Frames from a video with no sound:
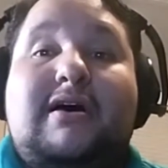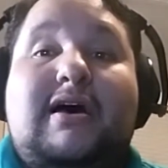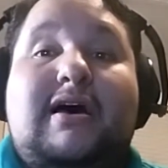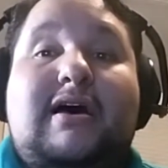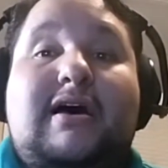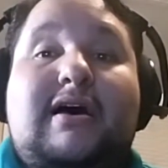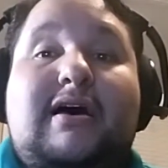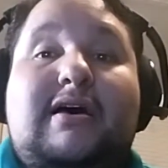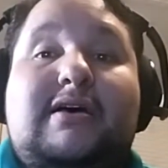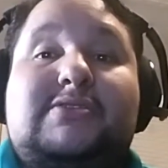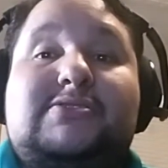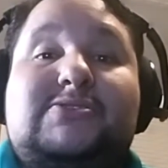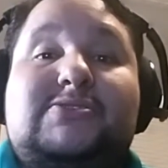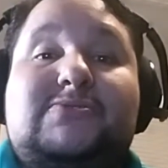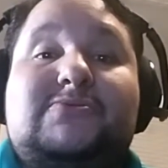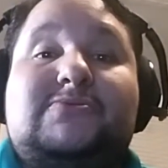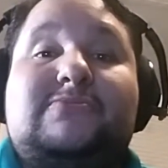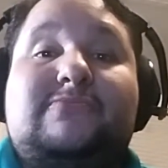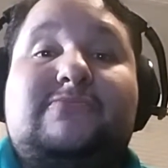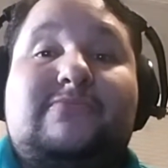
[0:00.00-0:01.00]
uh,
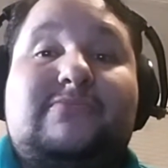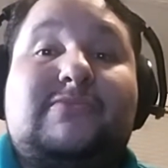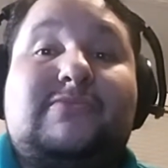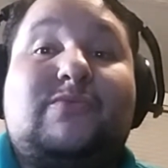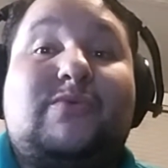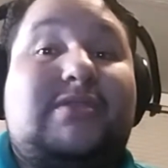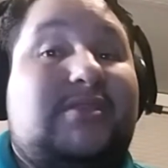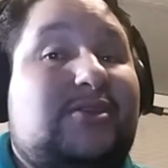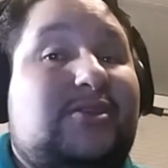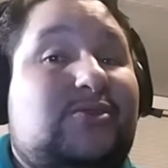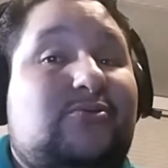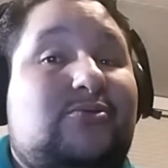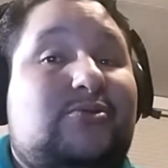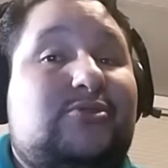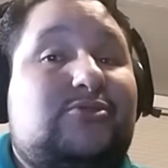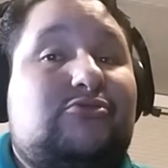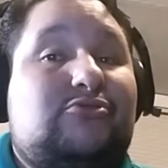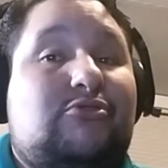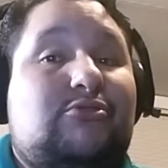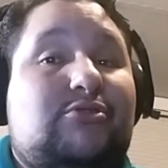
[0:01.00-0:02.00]
soon with the new
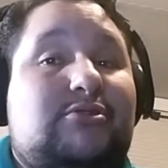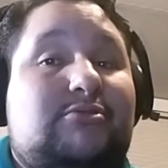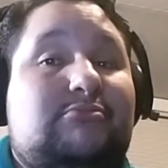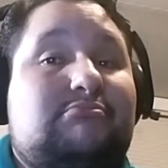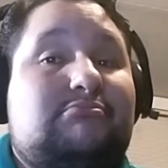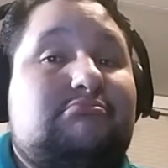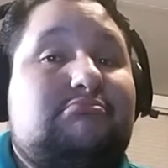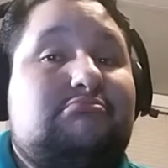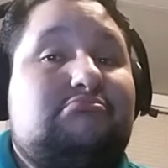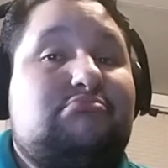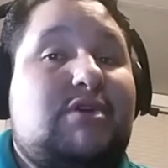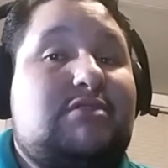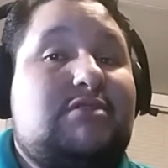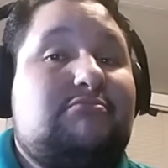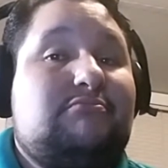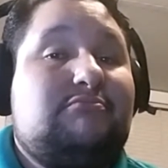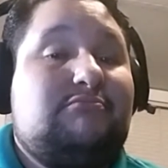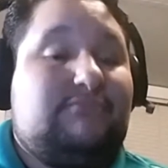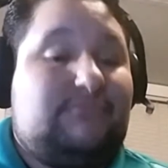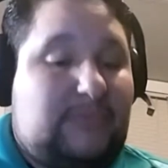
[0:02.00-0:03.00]
controller. But
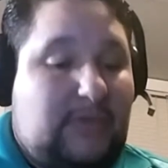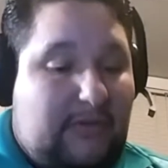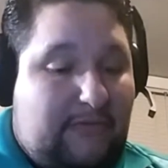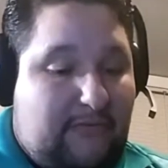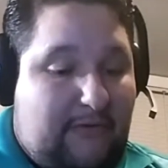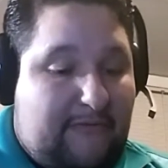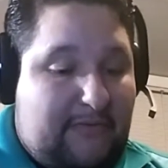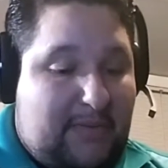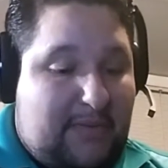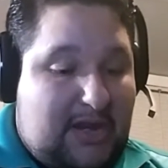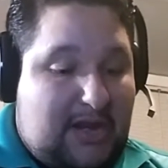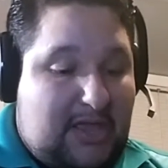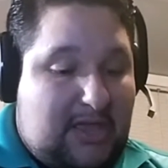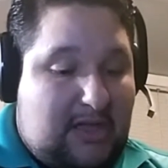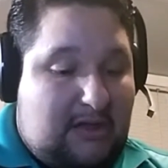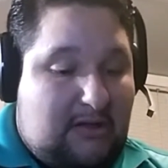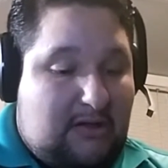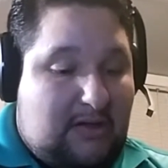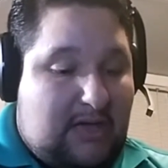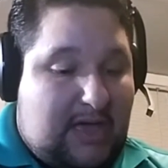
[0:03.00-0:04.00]
for everybody
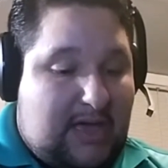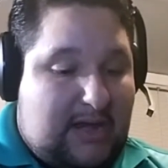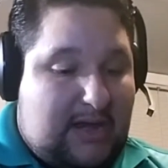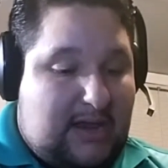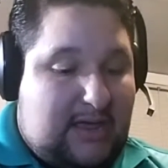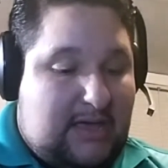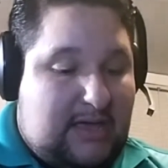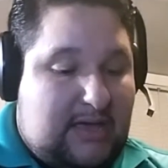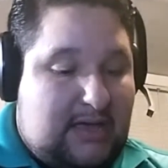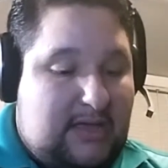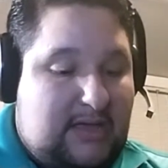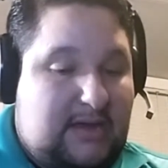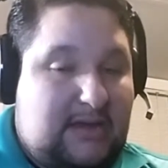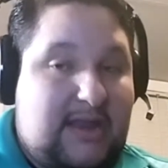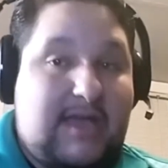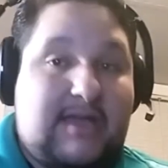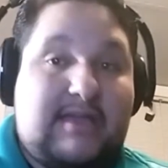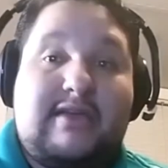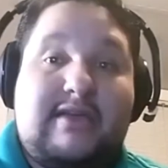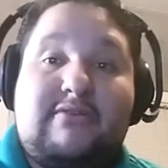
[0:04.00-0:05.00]
here at uh,
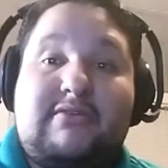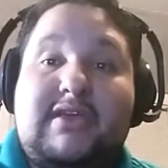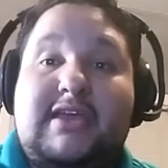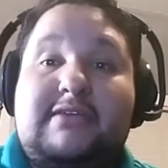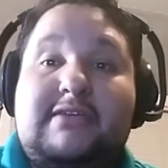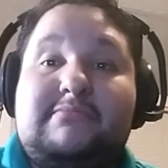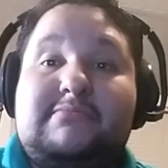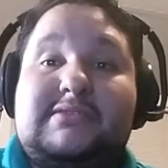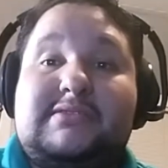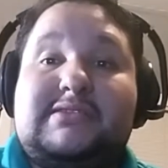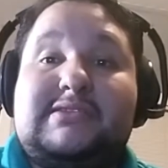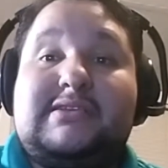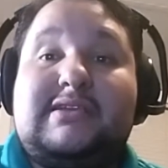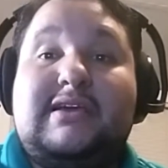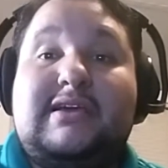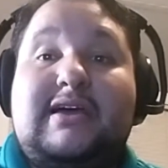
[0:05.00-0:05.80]
Knockout Games,